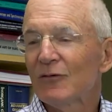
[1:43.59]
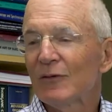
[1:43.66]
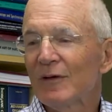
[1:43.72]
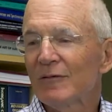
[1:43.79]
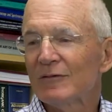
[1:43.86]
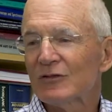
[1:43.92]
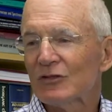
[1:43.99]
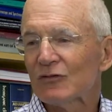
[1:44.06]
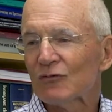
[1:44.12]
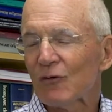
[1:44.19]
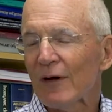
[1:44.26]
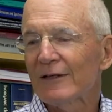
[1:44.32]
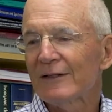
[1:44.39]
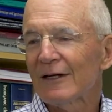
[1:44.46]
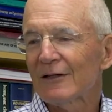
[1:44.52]
if you even
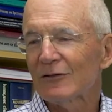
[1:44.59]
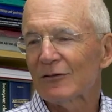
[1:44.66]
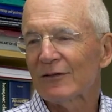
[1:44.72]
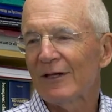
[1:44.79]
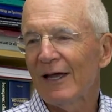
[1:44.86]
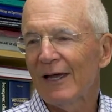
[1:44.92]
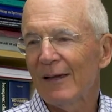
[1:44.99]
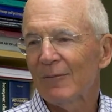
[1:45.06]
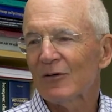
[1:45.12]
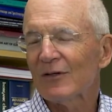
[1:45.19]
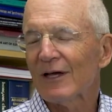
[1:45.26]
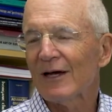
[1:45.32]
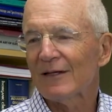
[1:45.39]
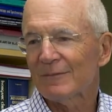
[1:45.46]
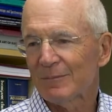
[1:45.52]
just write down your
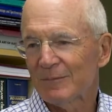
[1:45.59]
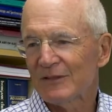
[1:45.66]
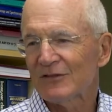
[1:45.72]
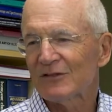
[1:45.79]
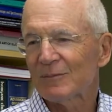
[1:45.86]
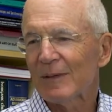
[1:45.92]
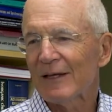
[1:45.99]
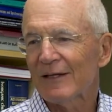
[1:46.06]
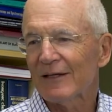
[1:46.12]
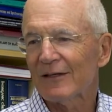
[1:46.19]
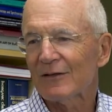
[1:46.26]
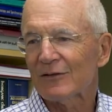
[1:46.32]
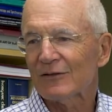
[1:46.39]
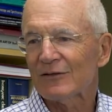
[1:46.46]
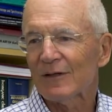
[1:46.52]
name without
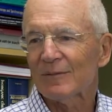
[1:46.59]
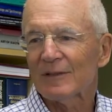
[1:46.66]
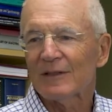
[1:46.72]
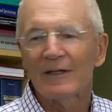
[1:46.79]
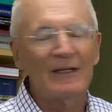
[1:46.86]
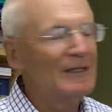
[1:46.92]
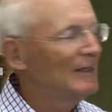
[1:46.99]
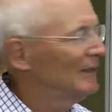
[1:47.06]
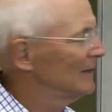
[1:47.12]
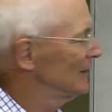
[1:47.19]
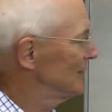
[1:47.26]
misspelling it or something,